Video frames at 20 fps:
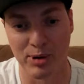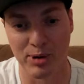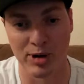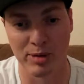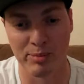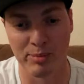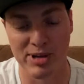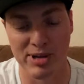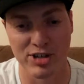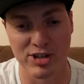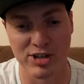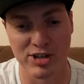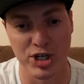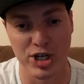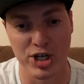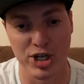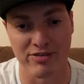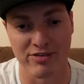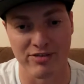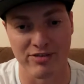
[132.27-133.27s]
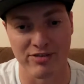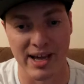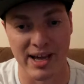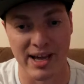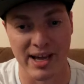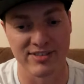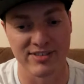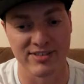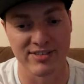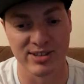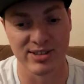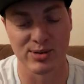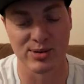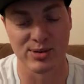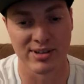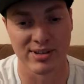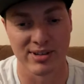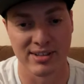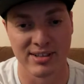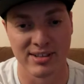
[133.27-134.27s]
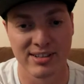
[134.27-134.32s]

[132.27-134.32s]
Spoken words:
burning piece of shit from the AFC North.